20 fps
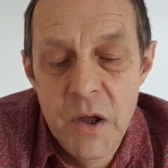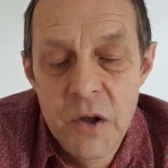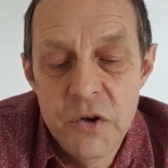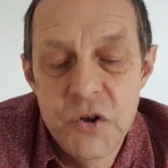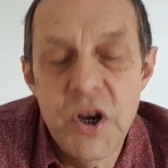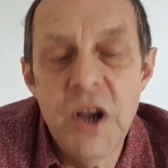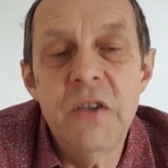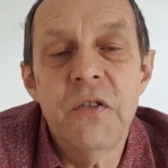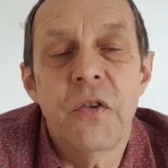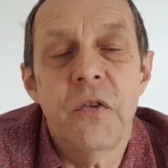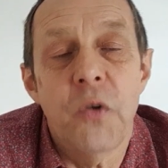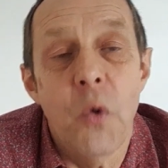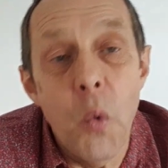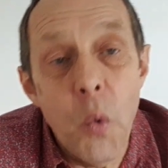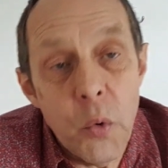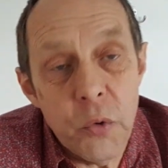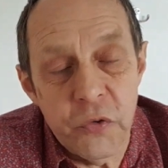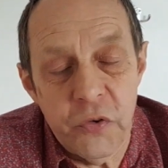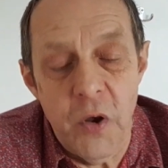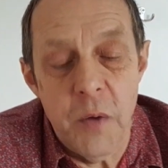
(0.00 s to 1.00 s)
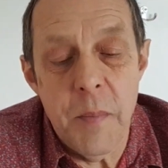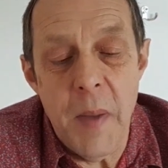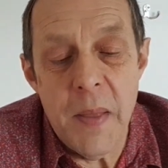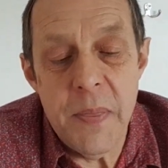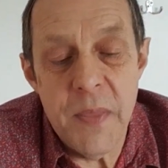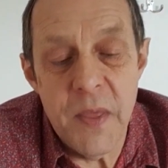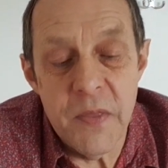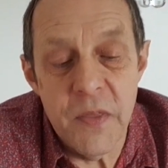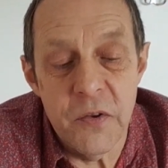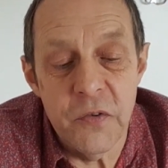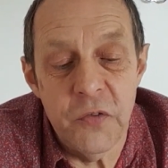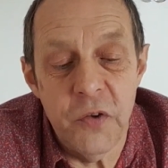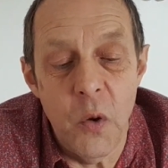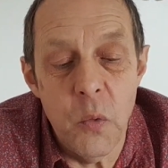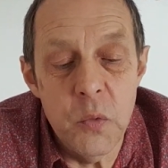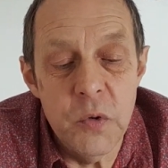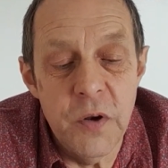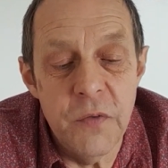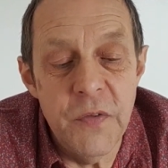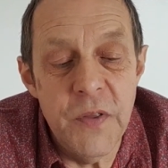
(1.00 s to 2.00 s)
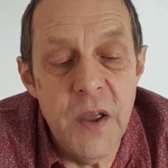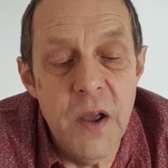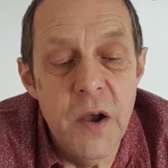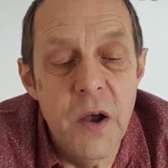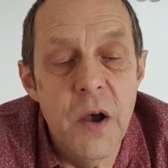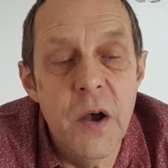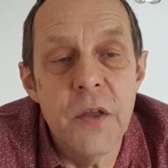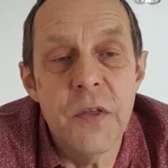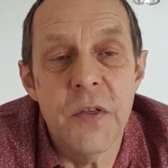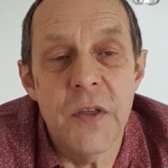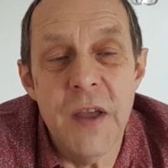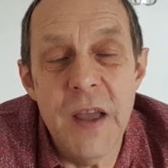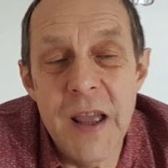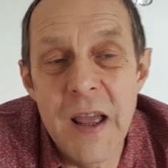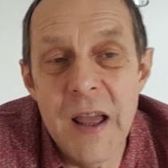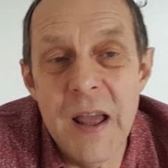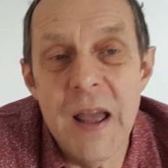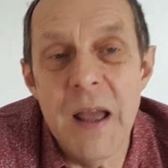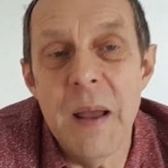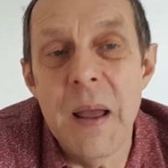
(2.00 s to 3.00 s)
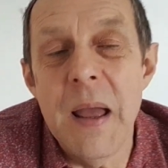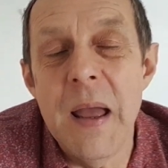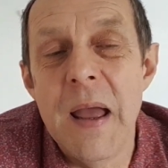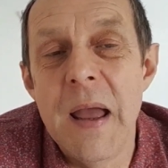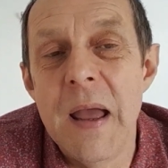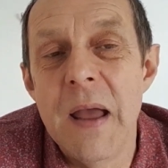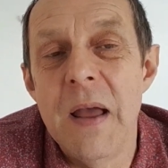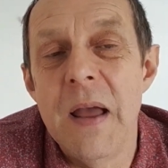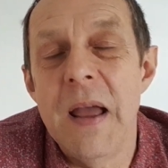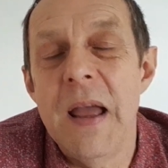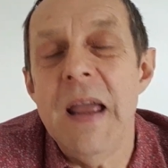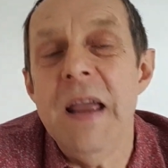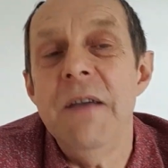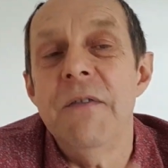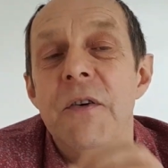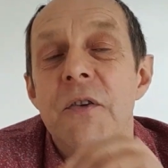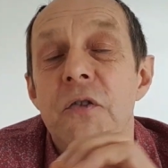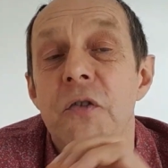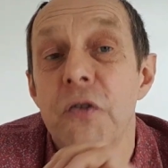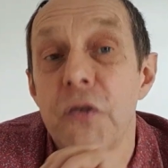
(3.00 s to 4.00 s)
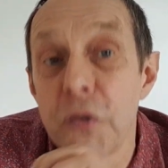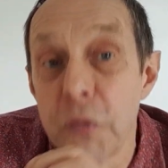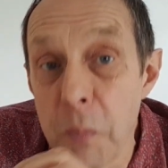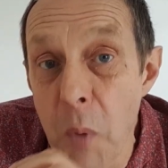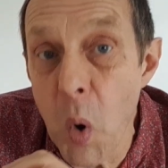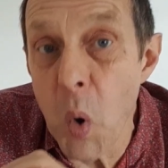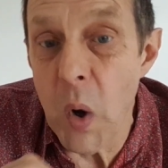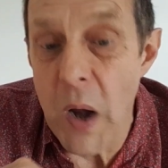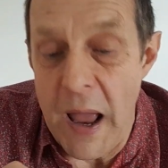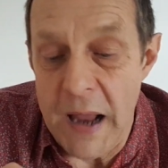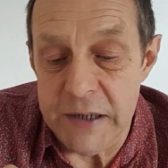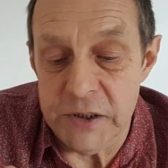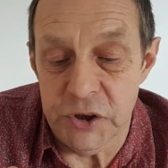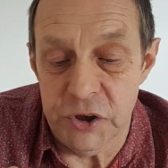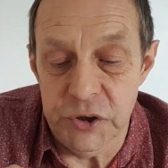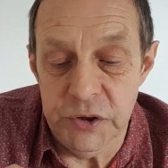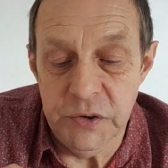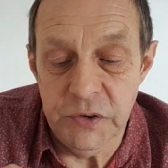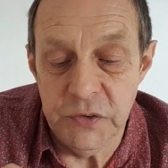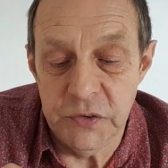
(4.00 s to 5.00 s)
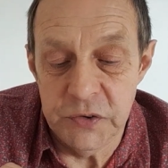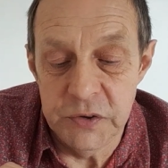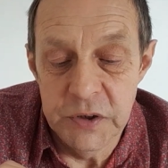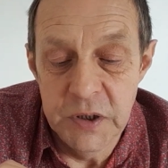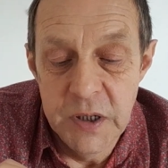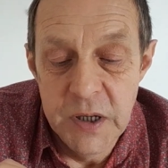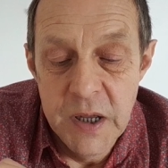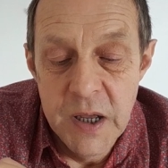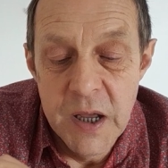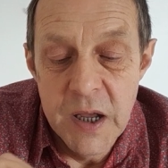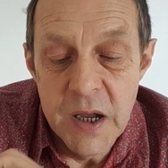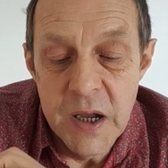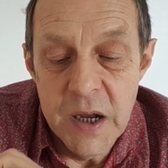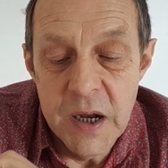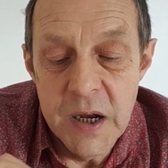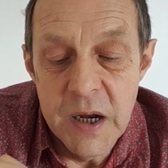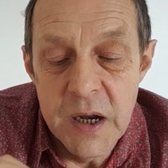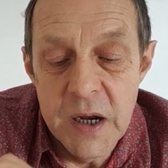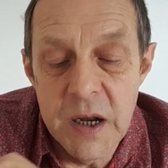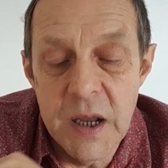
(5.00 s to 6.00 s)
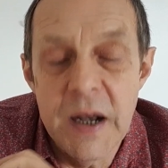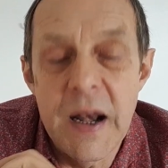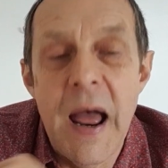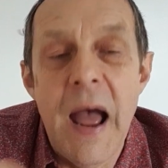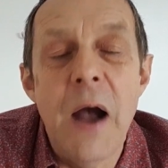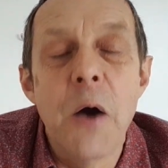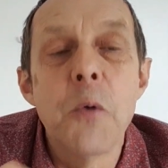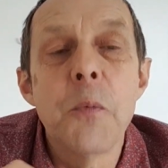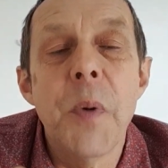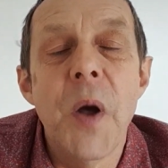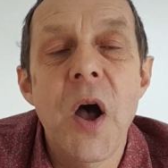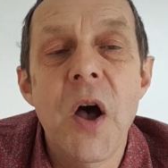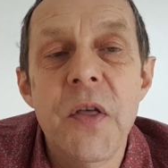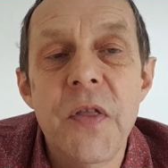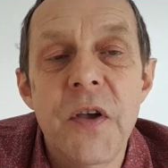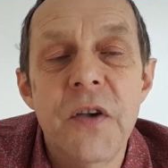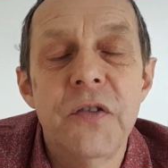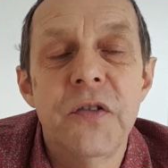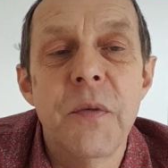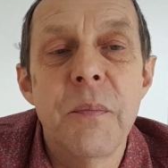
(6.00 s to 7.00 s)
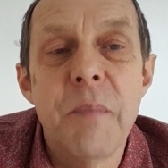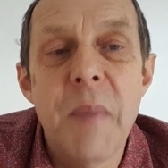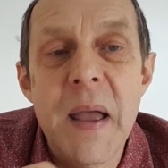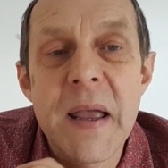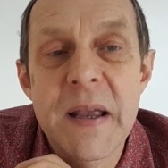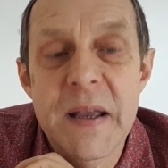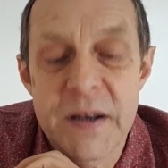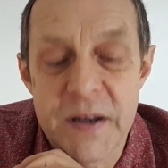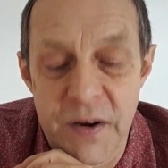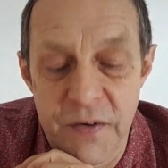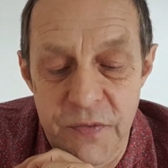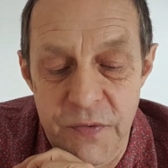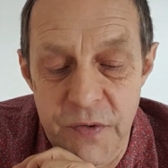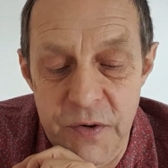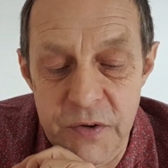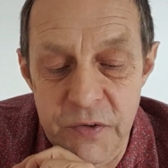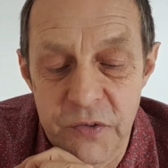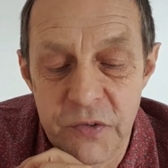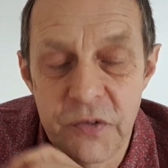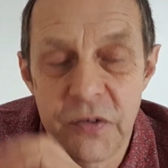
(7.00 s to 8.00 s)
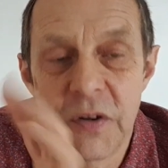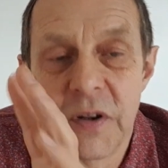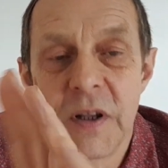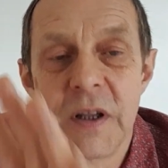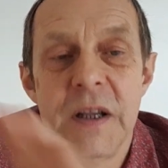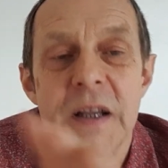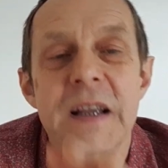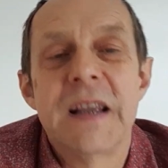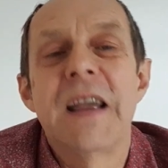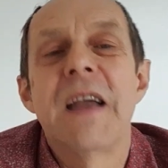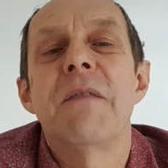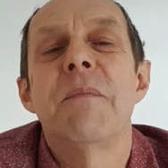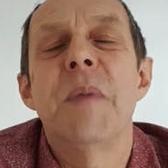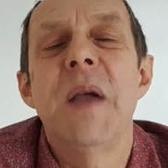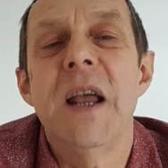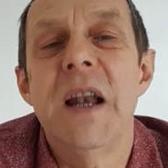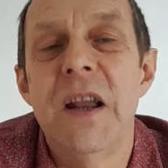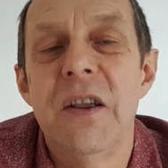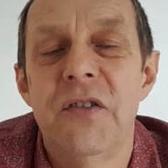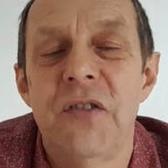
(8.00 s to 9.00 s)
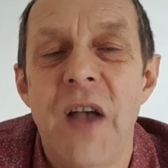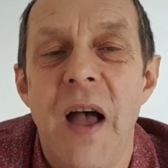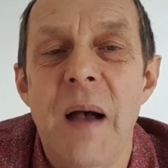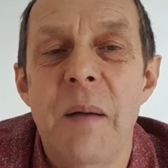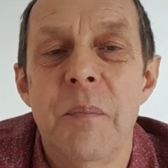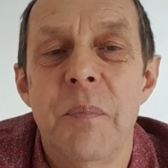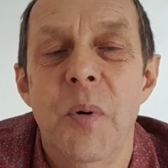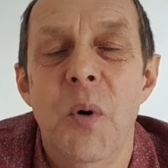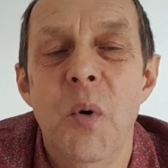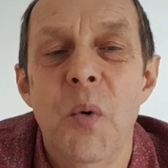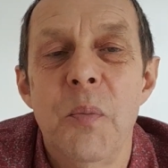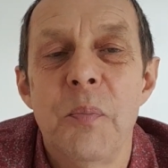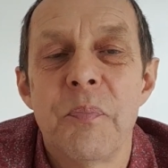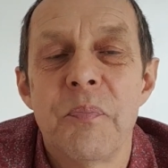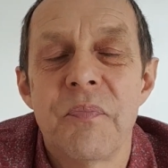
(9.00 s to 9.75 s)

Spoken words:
Jesus also meant that the salt of the earth, even small actions, can help others and make a difference. Give me an example.